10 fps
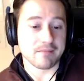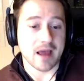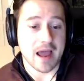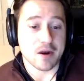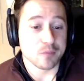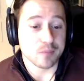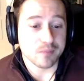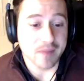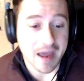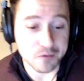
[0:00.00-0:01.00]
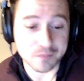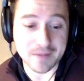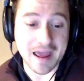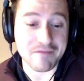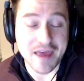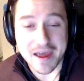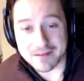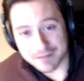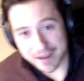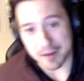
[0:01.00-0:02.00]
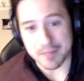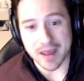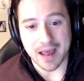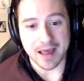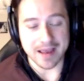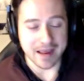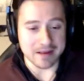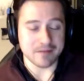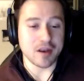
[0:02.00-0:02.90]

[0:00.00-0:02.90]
don't have that. Like, I'm not like,